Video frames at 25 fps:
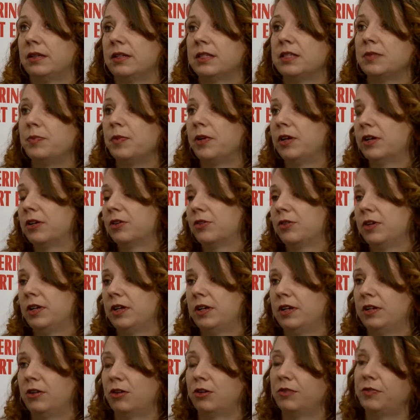smart
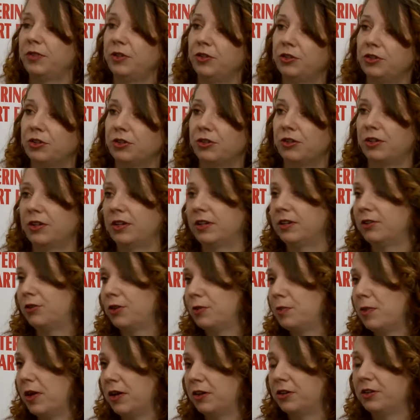grid or future
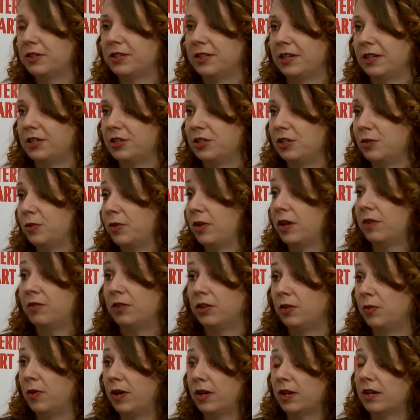grid modernization,
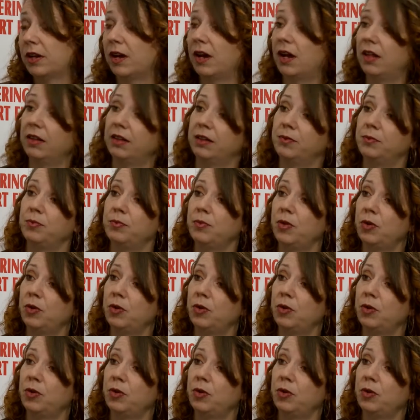whatever you want to call it,